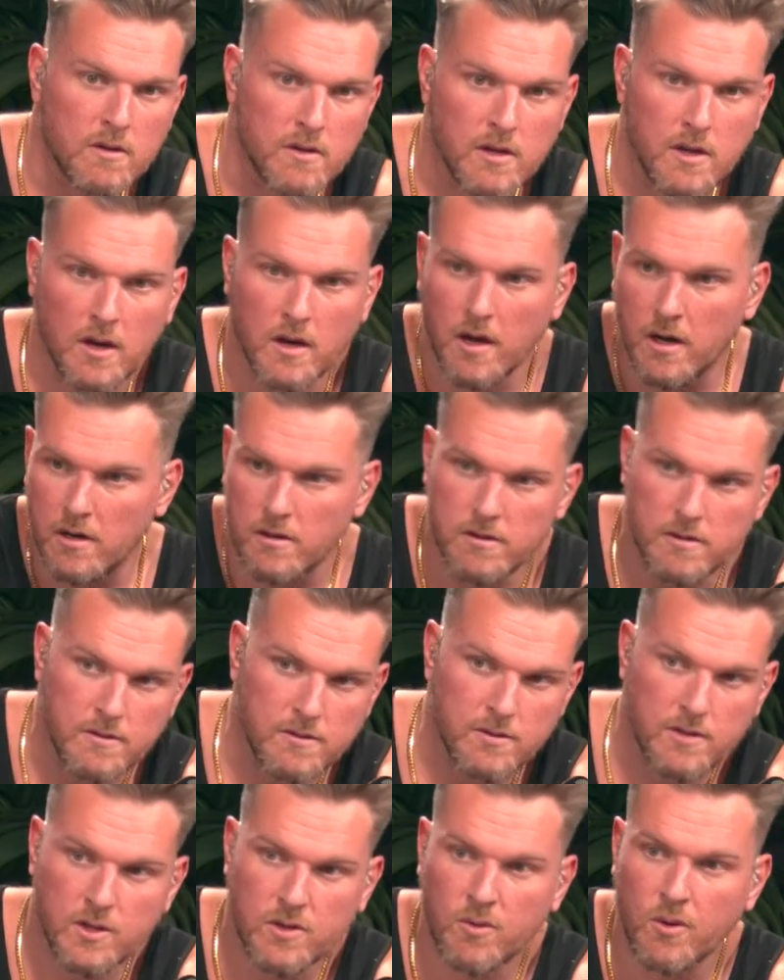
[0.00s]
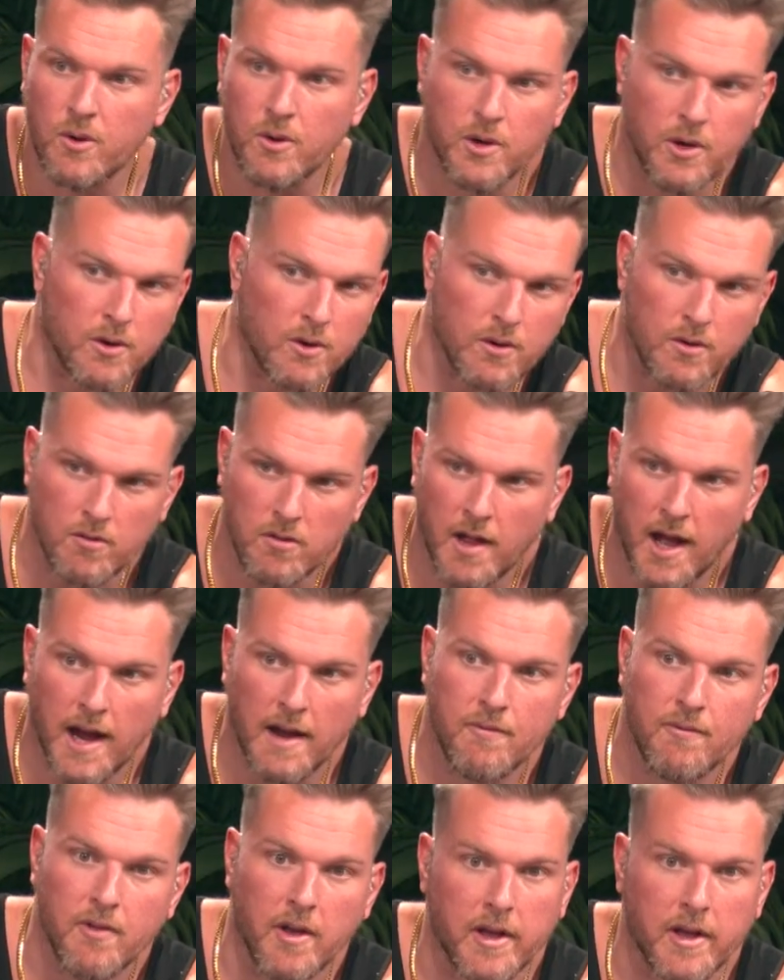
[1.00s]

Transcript: you know, through your life.